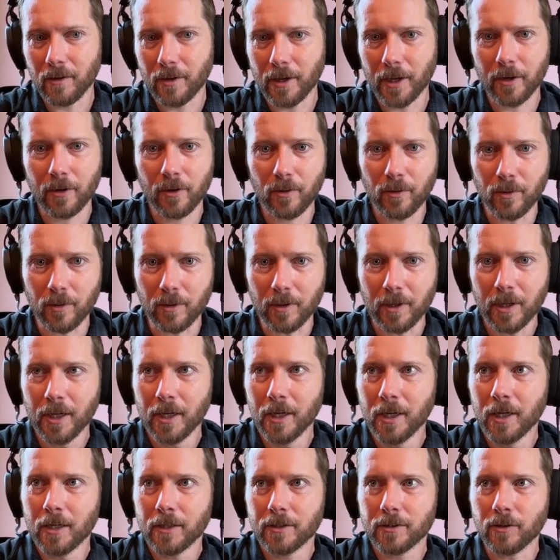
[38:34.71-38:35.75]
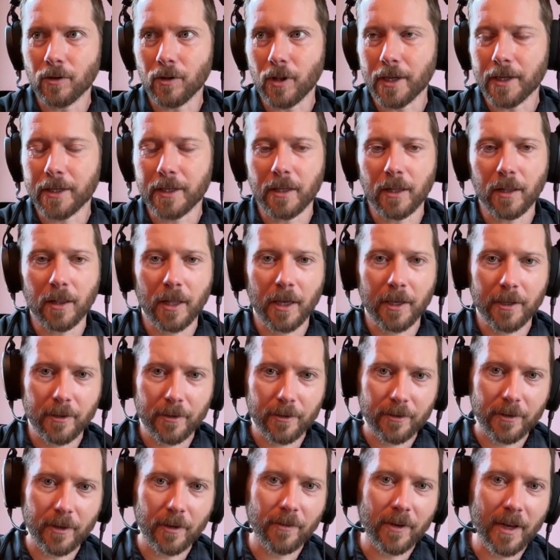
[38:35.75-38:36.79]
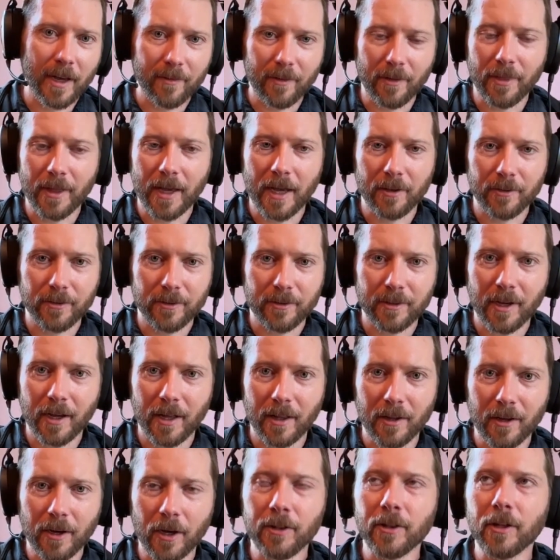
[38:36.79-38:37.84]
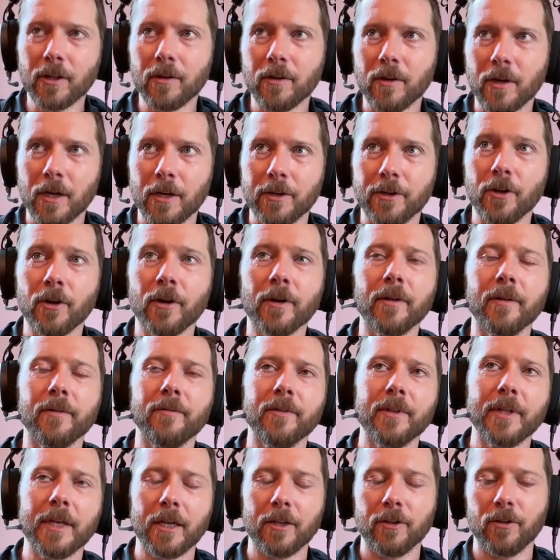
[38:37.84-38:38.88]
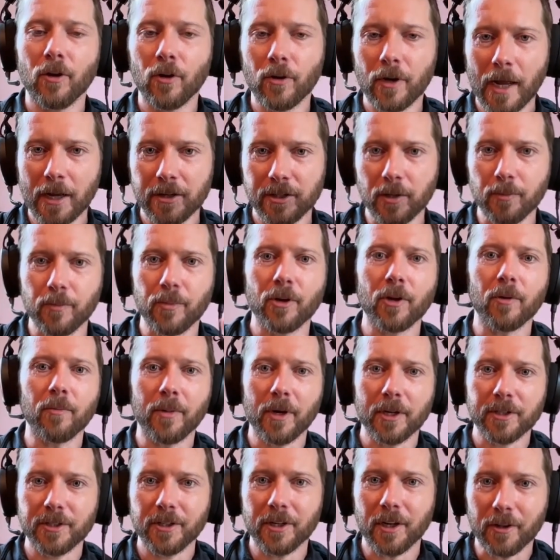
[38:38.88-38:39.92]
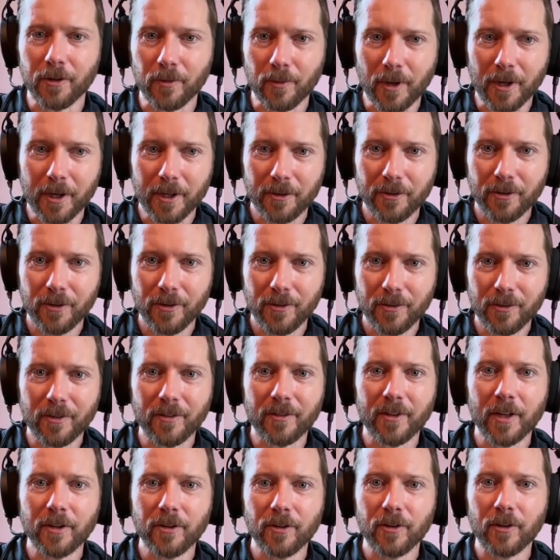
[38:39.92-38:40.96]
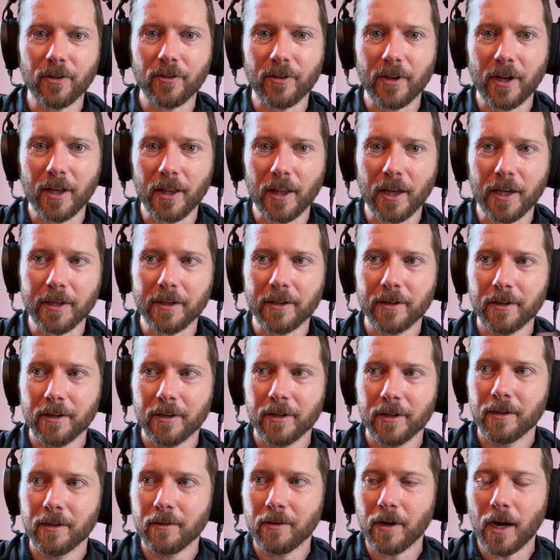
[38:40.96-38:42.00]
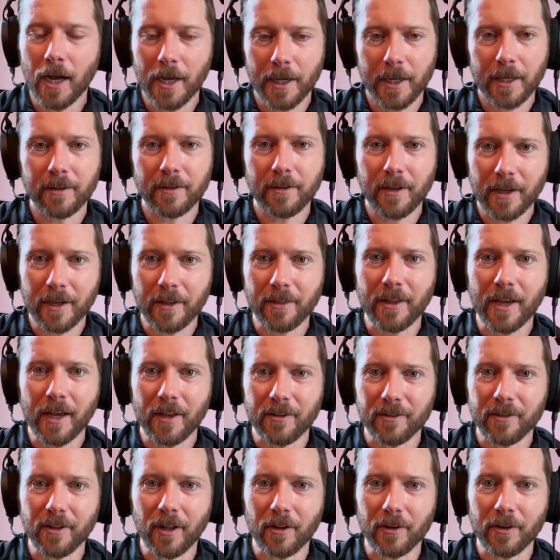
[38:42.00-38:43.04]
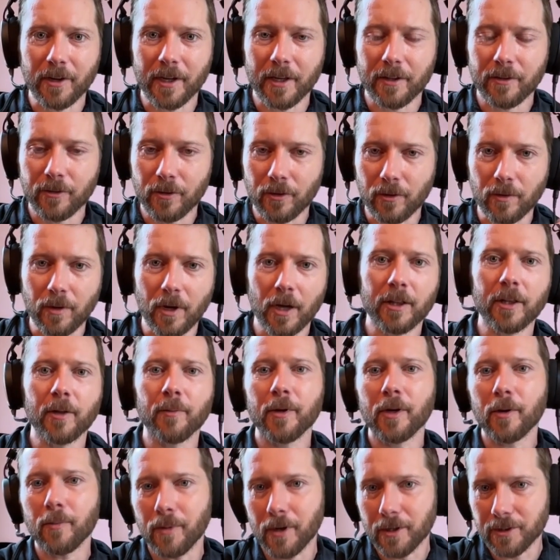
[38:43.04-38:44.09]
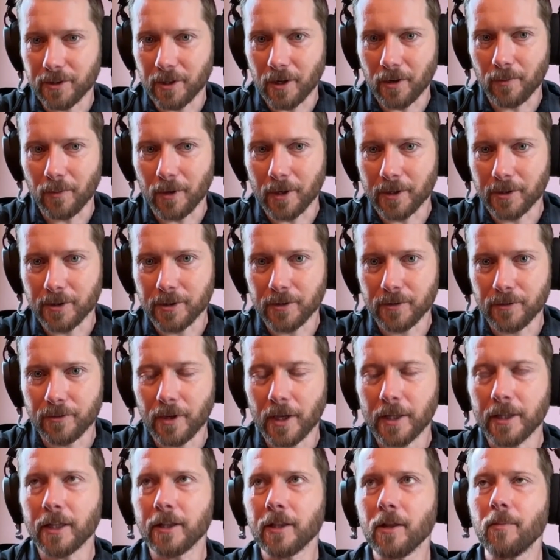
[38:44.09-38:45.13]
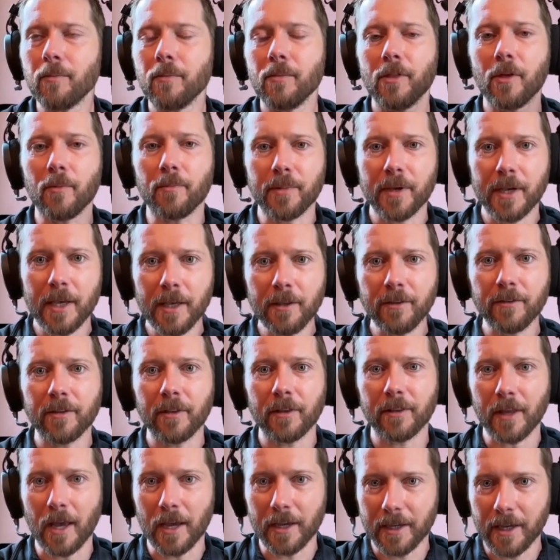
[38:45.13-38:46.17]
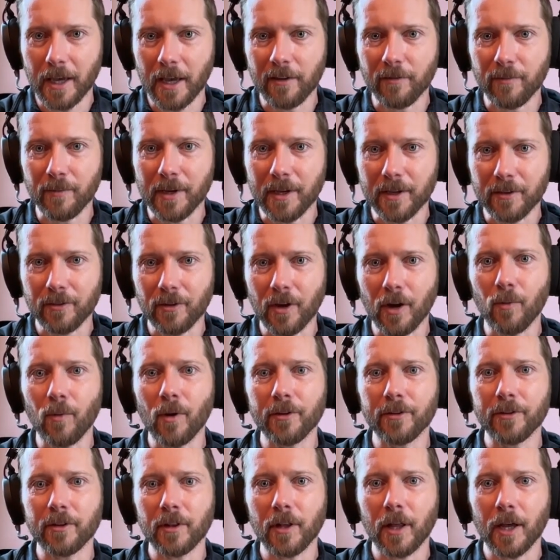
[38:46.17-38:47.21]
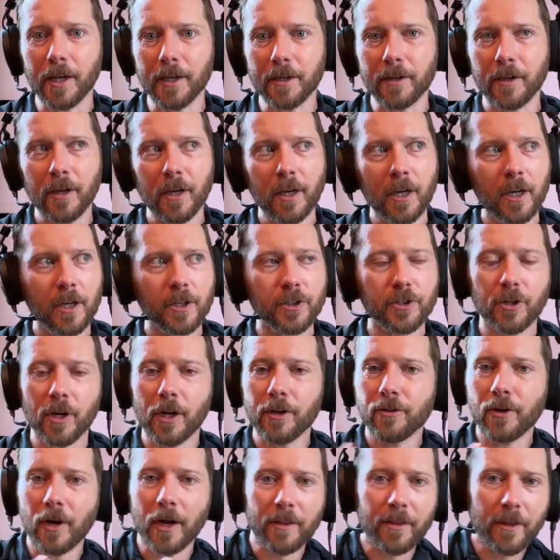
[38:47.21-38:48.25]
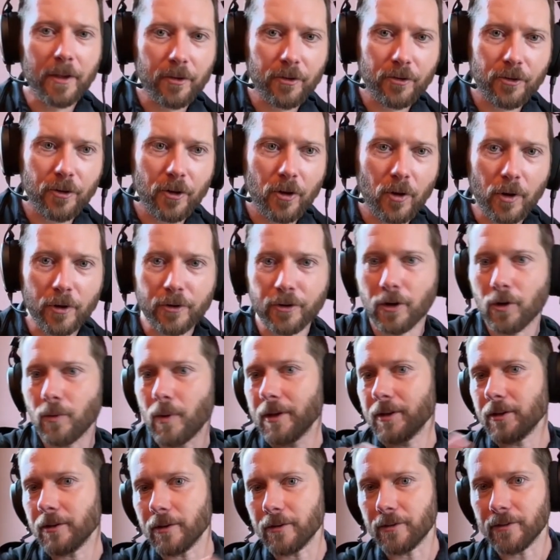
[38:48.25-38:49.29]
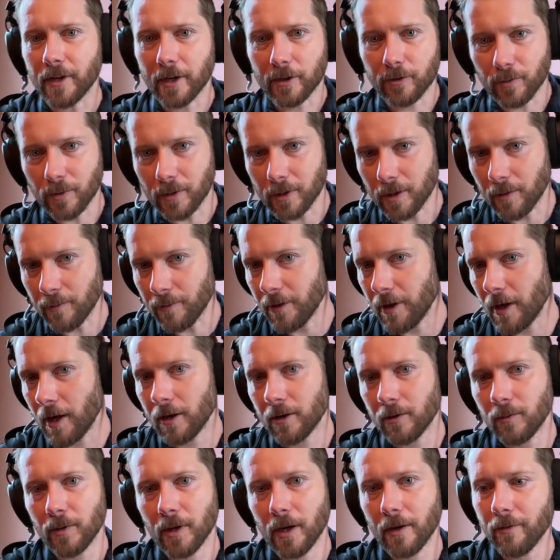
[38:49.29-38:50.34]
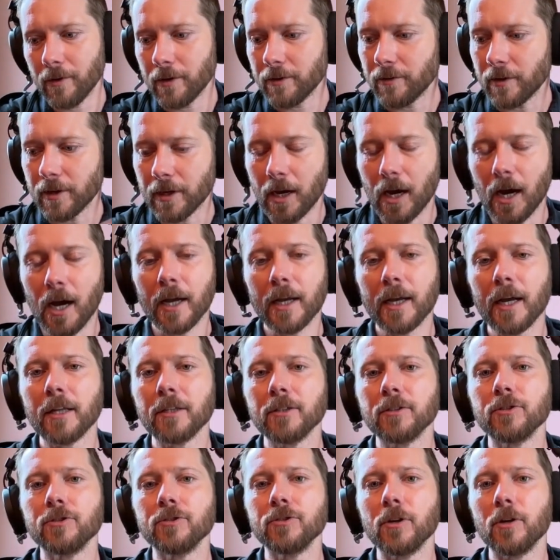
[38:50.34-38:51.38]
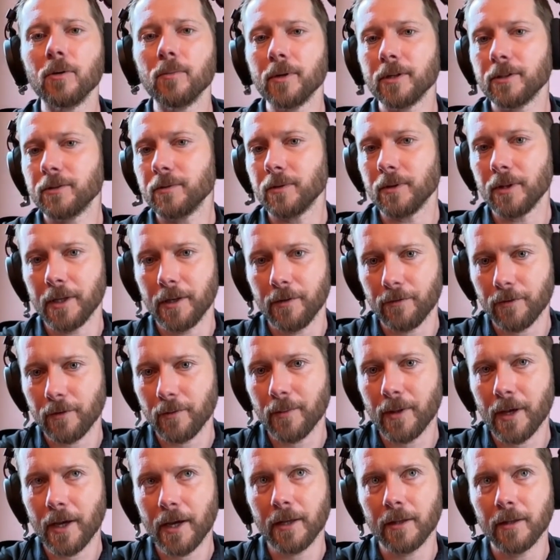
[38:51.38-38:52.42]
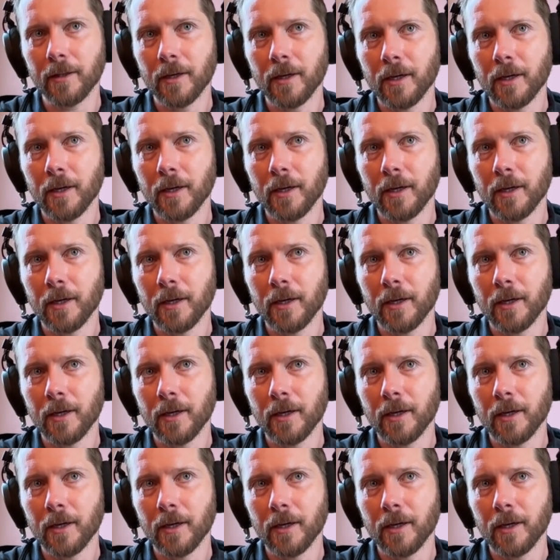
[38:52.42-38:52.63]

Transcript: Okay, cool. So like let yourself have $1,000. You don't actually put a budget on the running shoes. Instead, you just say like, I can take $1,000 hit. So unlimited budget on running shoes. And then the piece that gave me. So I wasn't like, should I try this shoe or should I wait till this next one comes out or whatever? It's like, I got so much relief from that.